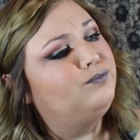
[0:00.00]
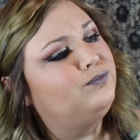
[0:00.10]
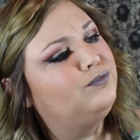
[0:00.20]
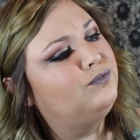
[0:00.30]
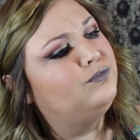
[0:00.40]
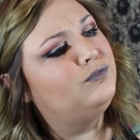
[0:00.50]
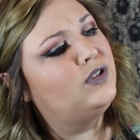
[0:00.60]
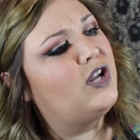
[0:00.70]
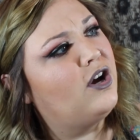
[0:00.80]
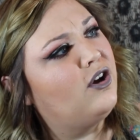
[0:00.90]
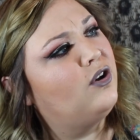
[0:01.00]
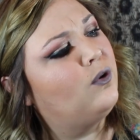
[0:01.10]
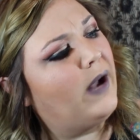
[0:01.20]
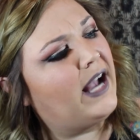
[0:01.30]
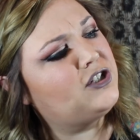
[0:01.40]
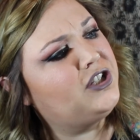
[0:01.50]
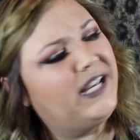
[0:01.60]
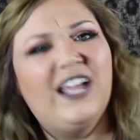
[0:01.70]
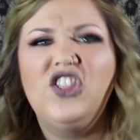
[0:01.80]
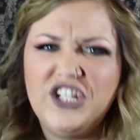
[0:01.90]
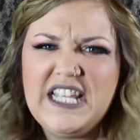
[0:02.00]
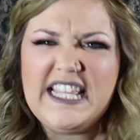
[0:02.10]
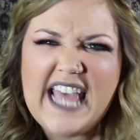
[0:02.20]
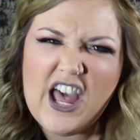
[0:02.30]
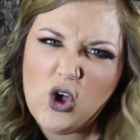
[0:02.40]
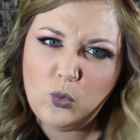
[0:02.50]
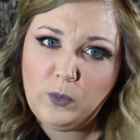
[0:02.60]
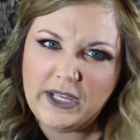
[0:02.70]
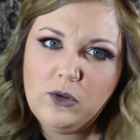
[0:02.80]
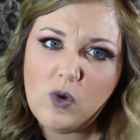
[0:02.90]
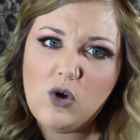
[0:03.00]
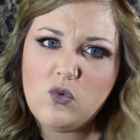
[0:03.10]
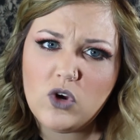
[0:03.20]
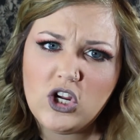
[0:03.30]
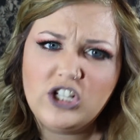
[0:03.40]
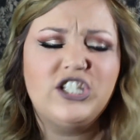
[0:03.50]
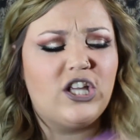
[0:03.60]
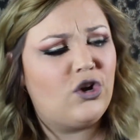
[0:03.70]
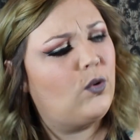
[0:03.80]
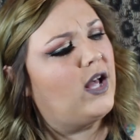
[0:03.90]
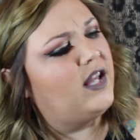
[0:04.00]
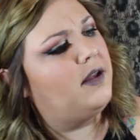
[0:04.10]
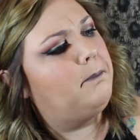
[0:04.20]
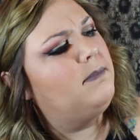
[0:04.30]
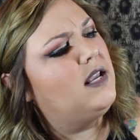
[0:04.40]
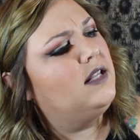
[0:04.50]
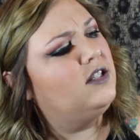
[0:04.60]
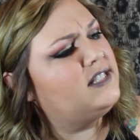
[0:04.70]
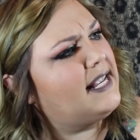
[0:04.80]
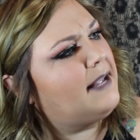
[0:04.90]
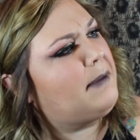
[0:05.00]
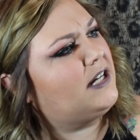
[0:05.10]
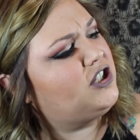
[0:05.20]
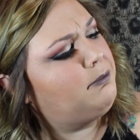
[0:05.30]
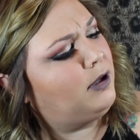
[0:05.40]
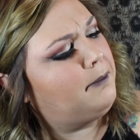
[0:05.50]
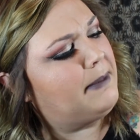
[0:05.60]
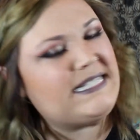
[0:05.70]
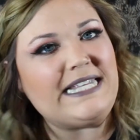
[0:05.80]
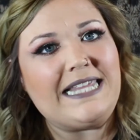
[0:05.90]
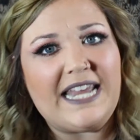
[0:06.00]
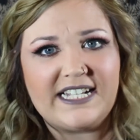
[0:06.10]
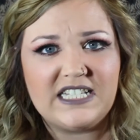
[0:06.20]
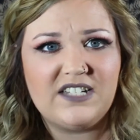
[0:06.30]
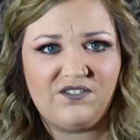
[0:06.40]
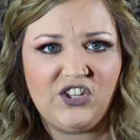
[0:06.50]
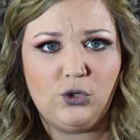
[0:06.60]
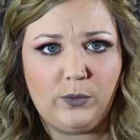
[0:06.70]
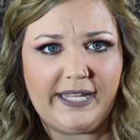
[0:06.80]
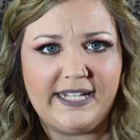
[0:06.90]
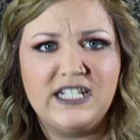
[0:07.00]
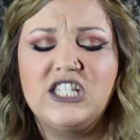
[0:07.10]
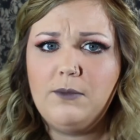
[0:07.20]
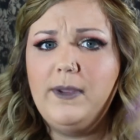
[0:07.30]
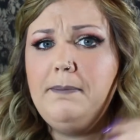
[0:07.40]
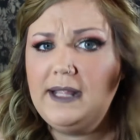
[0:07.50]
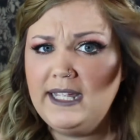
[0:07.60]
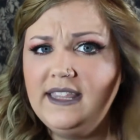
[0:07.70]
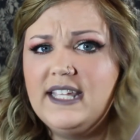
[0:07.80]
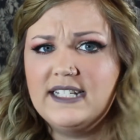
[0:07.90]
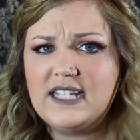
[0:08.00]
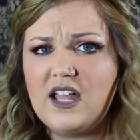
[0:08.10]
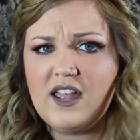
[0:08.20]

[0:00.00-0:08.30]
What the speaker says: No, actually, it looks like that whole week won't work, so, looks like I'm actually pretty busy the next few weeks. Can we plan this,